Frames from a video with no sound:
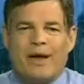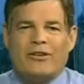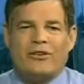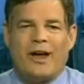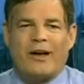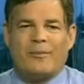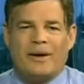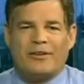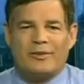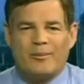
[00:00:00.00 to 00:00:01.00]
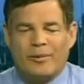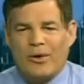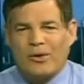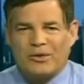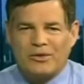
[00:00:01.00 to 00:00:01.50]
the best stock picks from
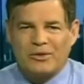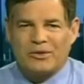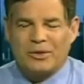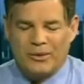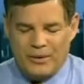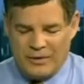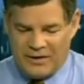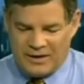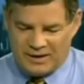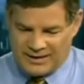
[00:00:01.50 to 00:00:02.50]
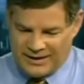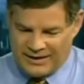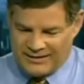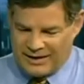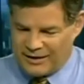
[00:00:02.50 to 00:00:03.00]
brokers to their
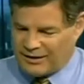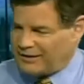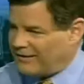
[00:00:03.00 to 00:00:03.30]
clients. Colin,